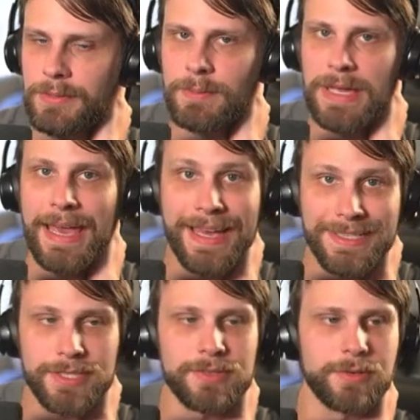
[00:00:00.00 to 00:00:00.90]

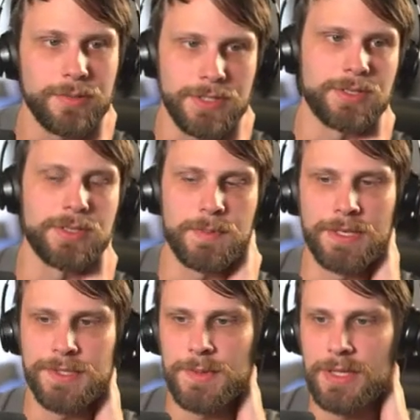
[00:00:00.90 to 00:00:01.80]
cast creature
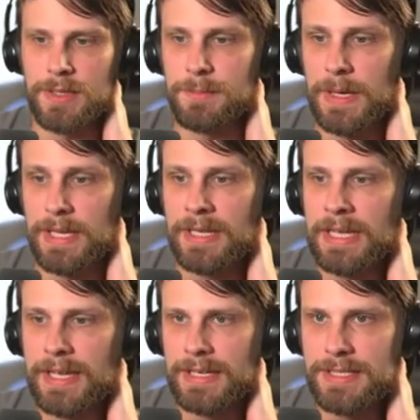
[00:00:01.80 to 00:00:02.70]
spells with it, but
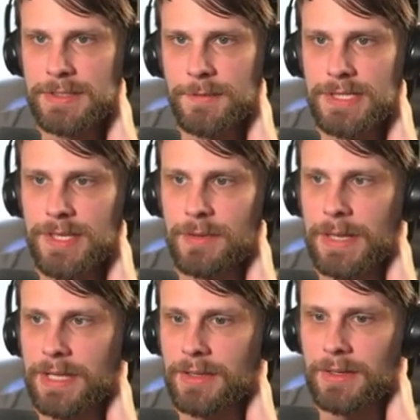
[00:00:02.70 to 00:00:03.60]
it does fix our
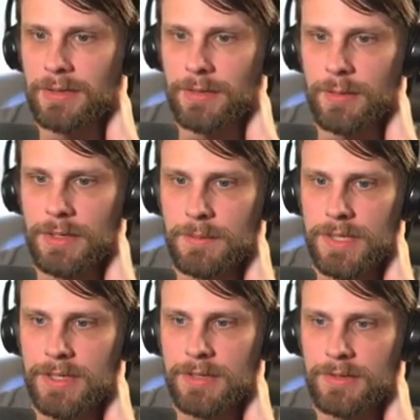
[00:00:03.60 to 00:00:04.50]
mana quite a
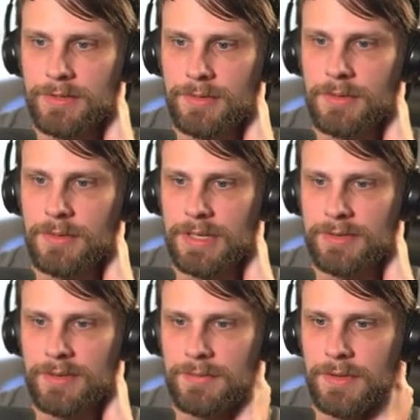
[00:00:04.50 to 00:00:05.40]
bit here, so
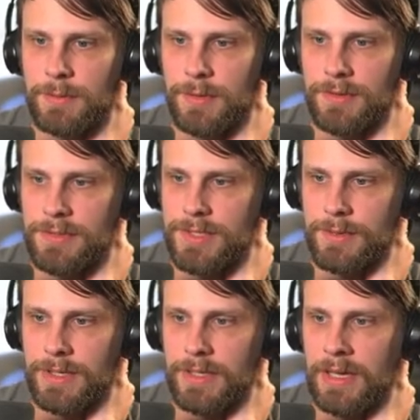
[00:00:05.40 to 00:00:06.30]
it's definitely worth
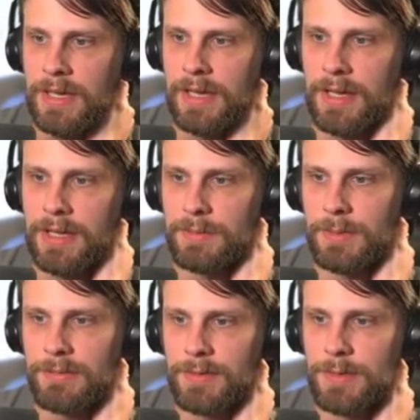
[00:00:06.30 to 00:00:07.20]
doing. And
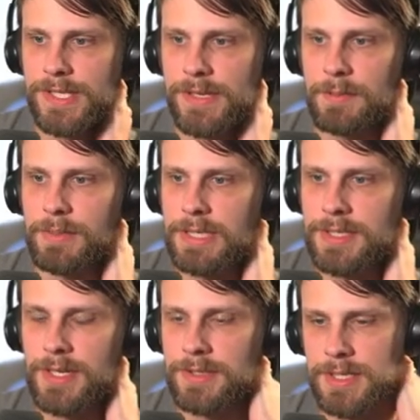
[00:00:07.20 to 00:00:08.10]
we, of course, have the
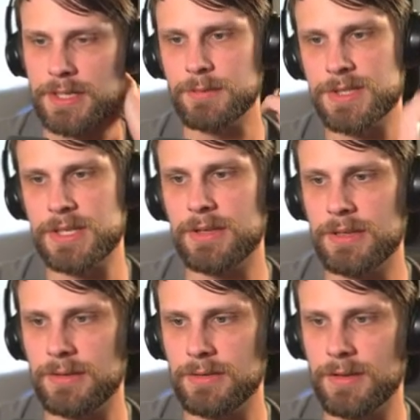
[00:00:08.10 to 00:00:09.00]
Beanstalk Giant, which can
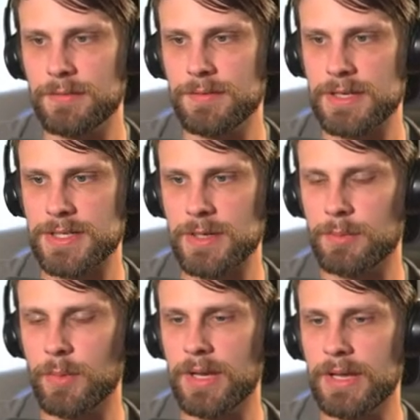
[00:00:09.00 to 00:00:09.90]
then go fetch up
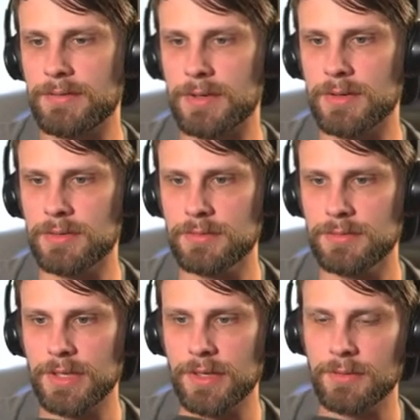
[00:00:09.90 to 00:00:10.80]
whatever,
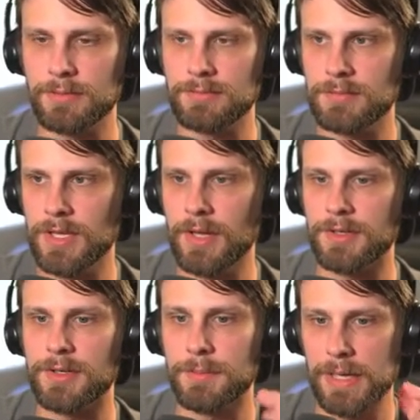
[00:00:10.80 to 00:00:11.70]
you know,
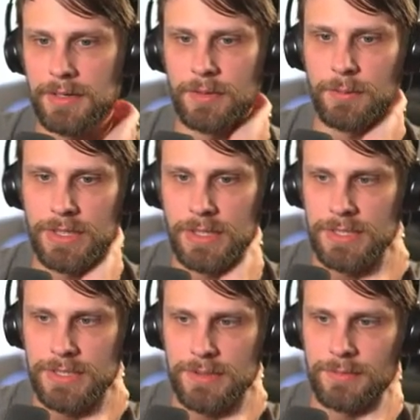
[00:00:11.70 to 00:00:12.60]
color mana we
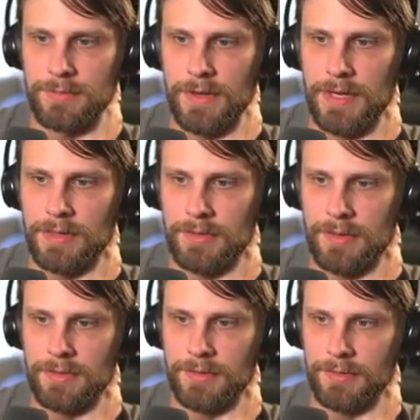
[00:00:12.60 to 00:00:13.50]
need to find
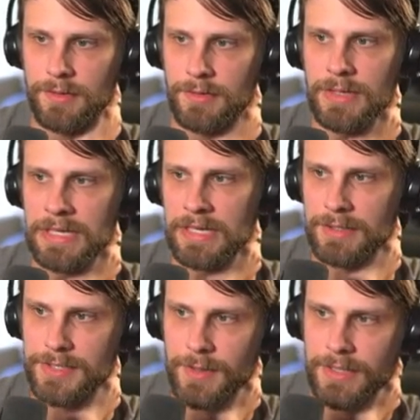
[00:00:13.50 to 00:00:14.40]
there. So
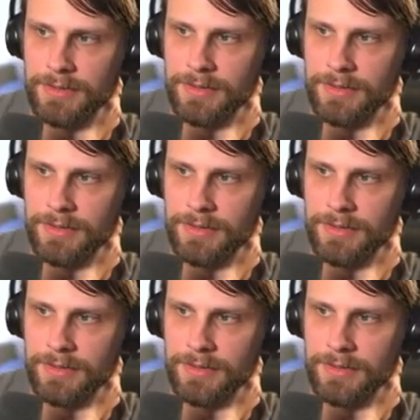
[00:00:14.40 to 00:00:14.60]
let's go ahead and throw